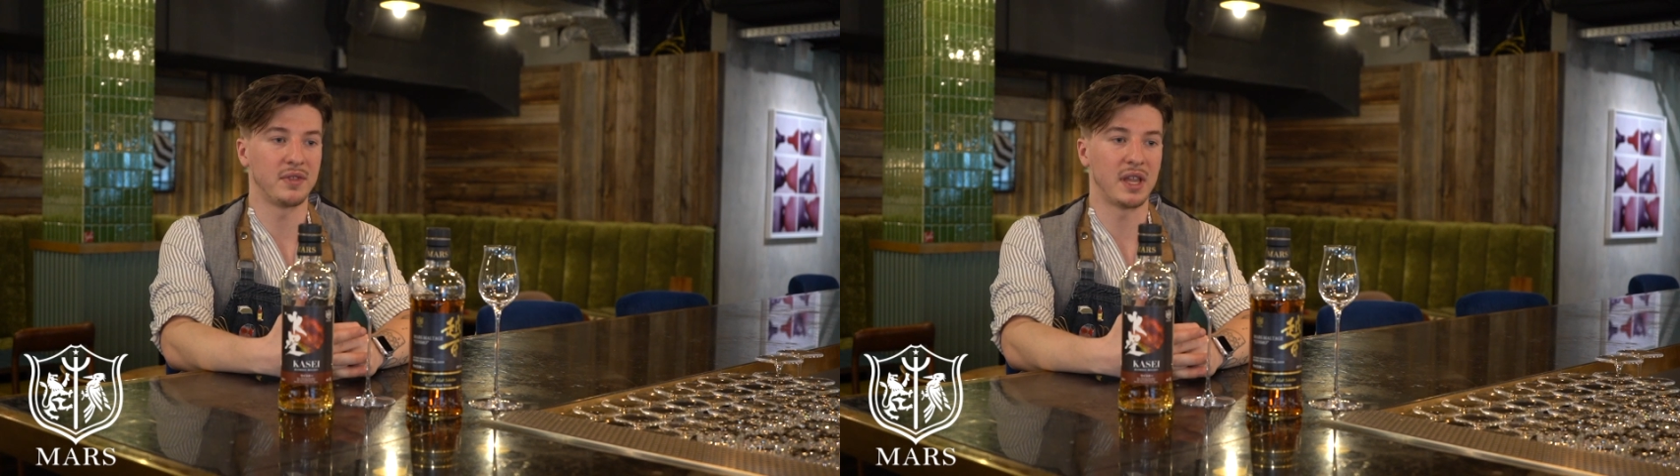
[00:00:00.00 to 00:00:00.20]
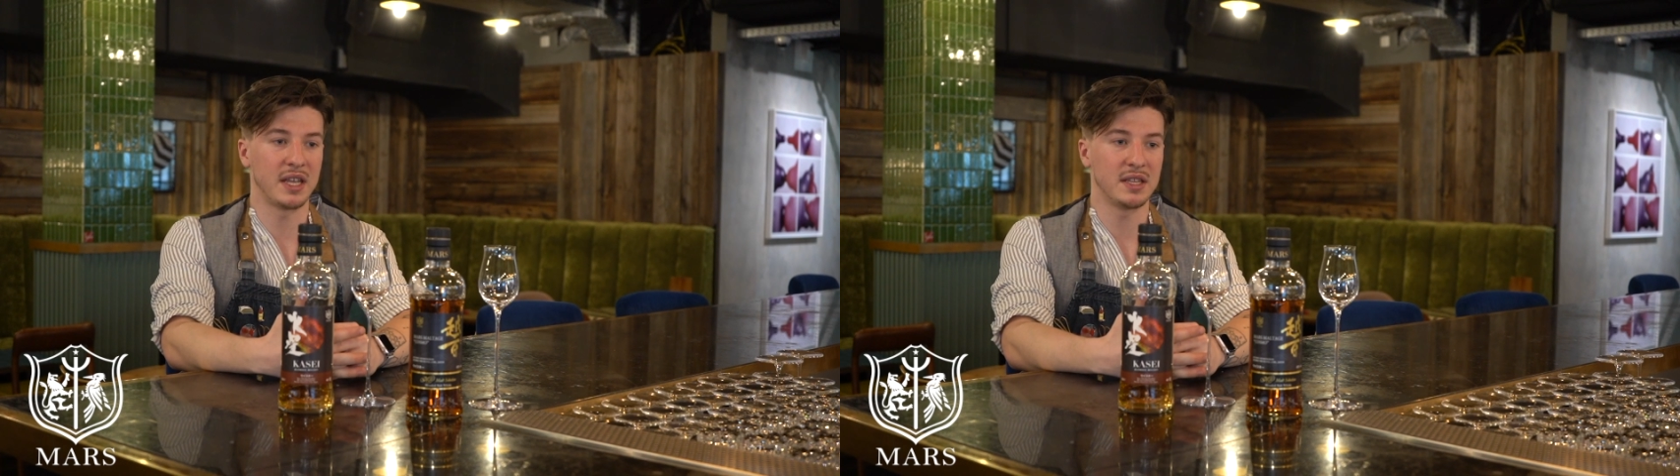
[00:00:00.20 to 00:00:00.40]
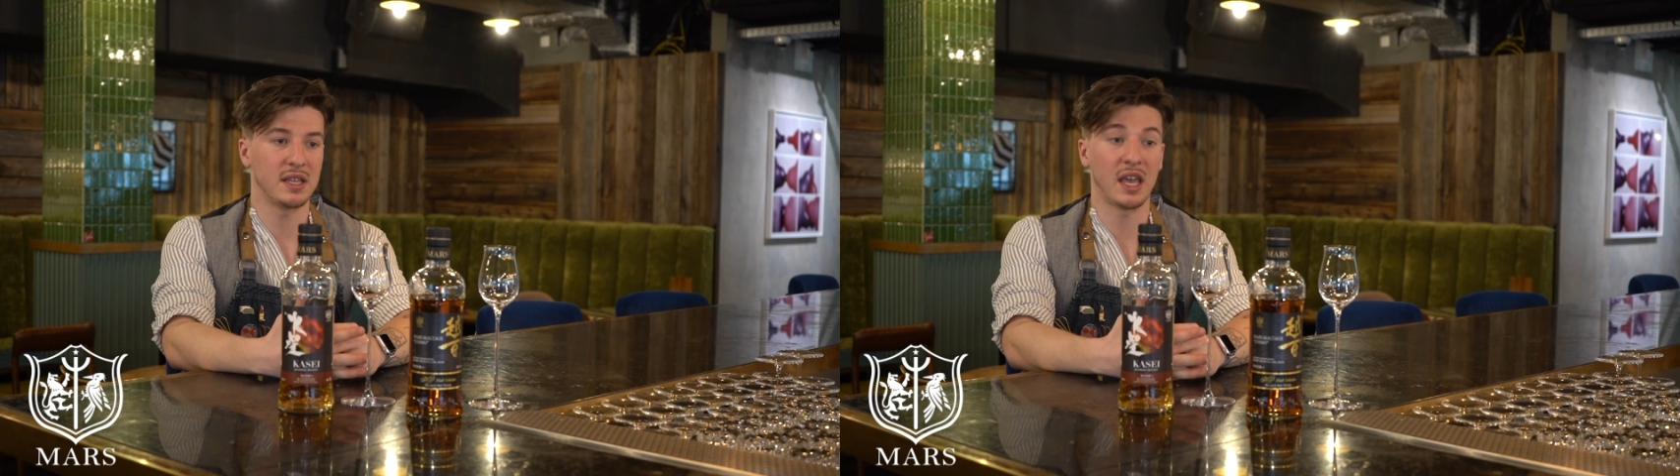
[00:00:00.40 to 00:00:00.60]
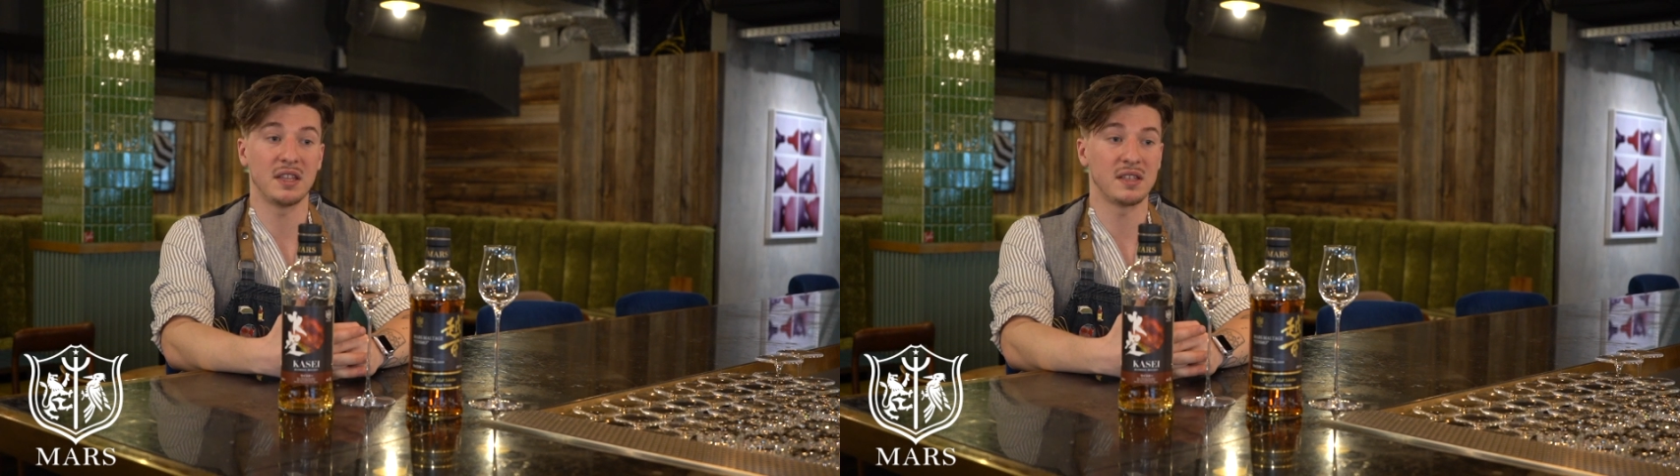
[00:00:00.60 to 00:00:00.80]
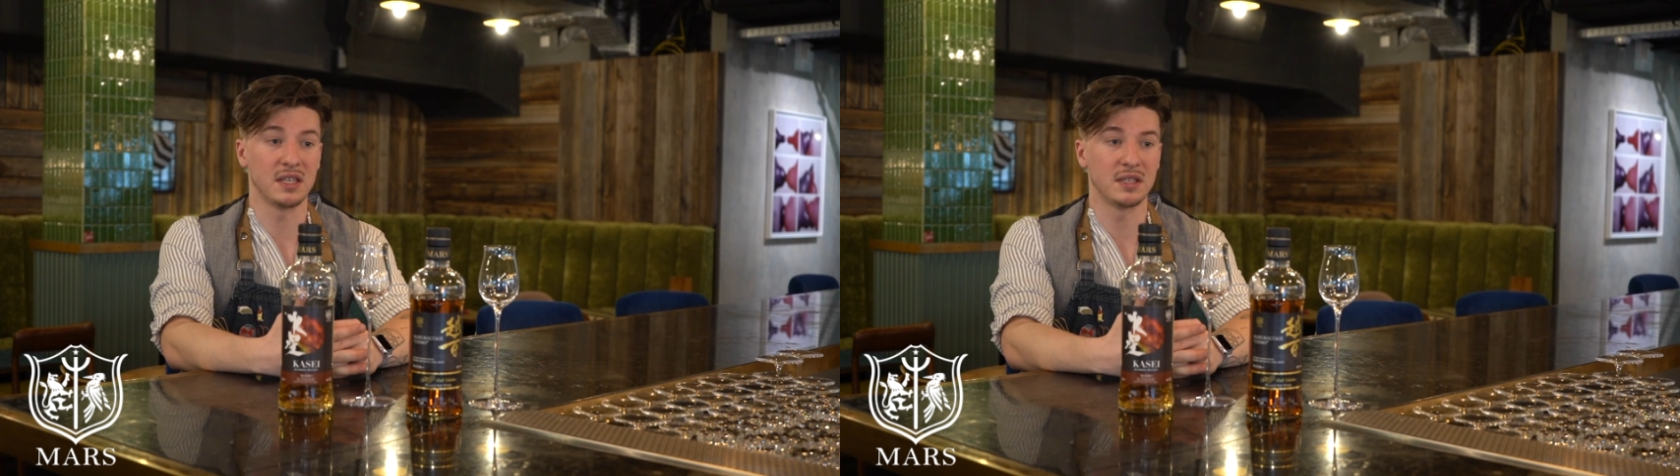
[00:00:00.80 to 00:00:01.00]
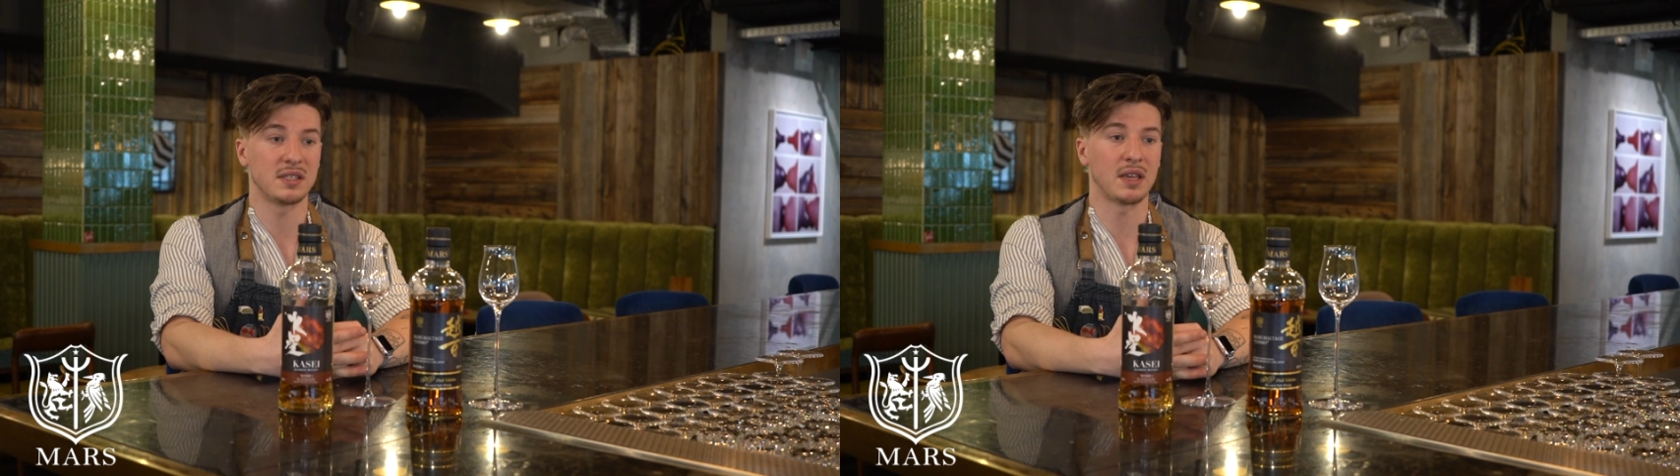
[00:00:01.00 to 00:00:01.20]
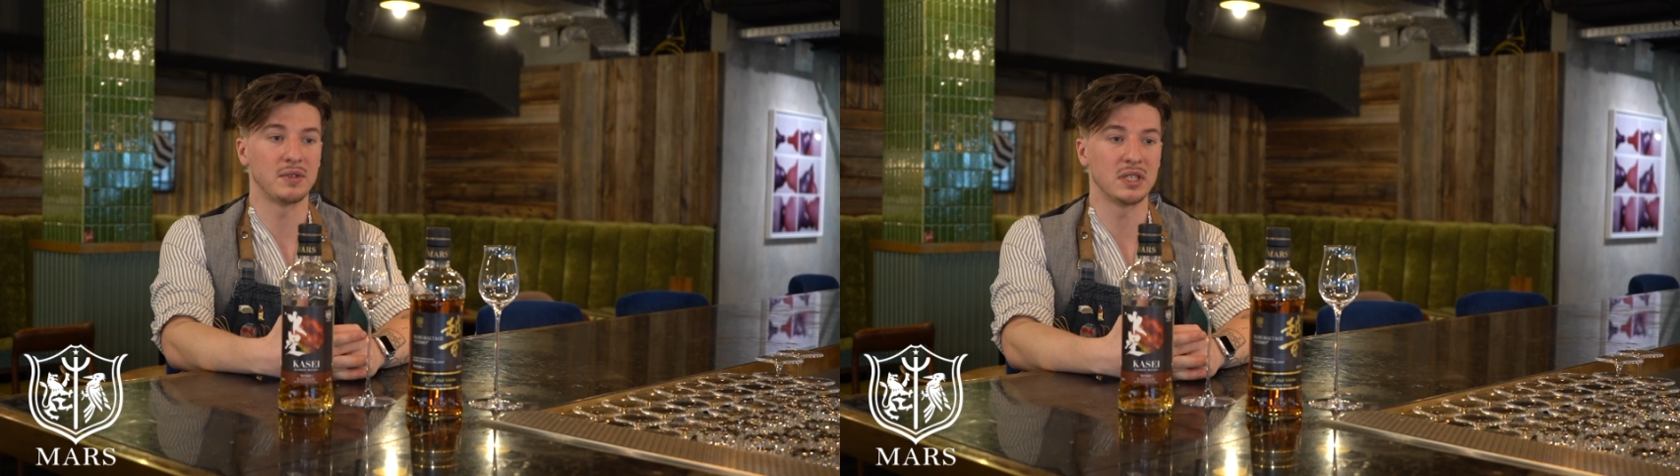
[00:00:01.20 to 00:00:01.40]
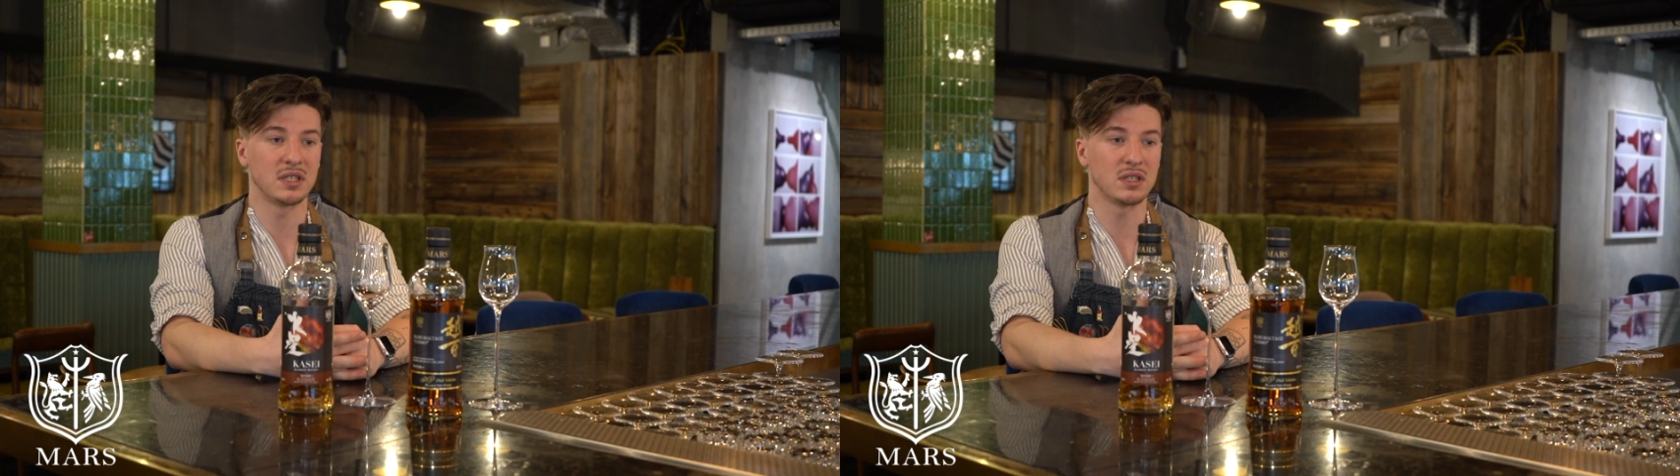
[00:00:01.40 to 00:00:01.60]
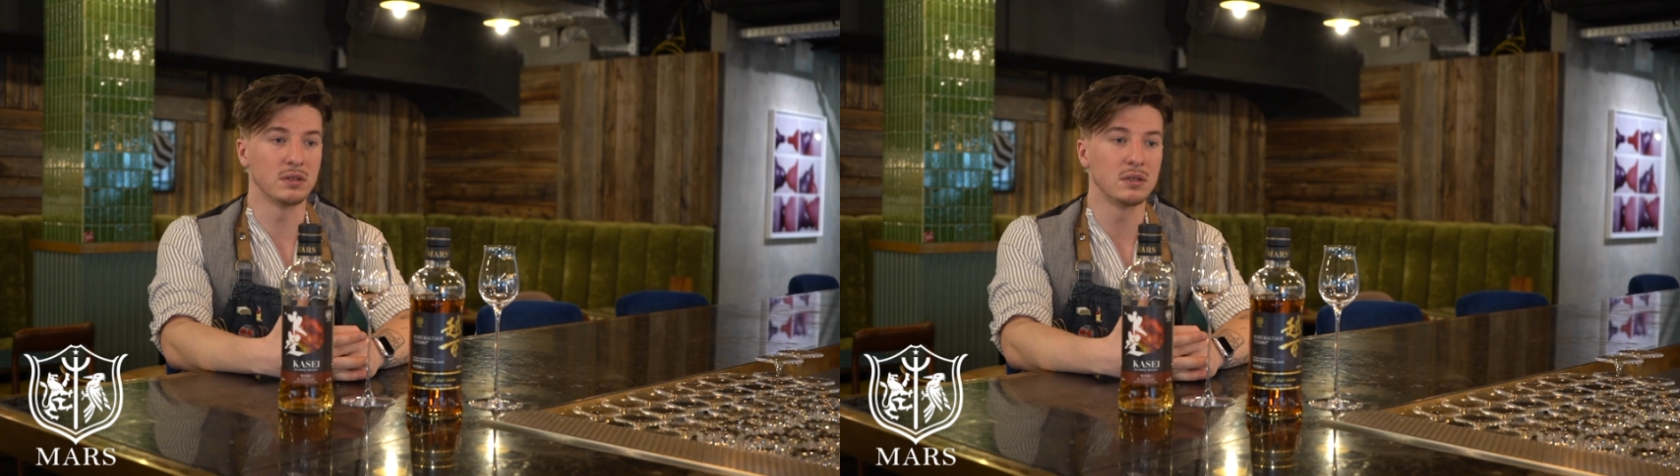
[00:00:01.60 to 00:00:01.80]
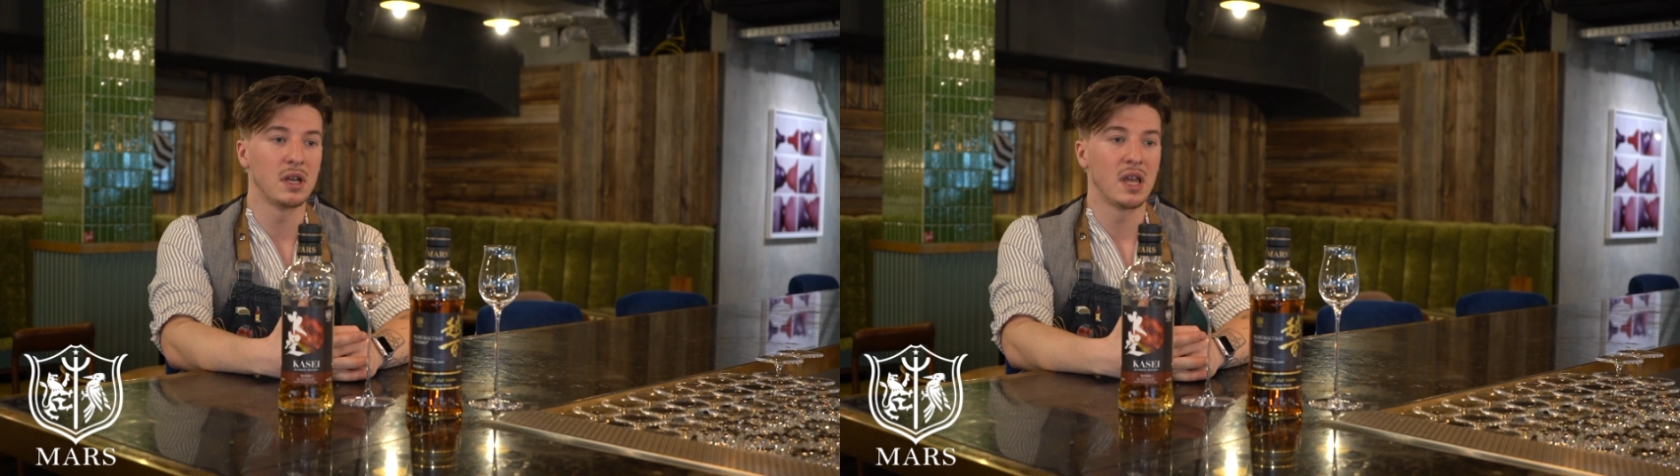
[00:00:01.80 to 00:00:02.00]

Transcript: 1872,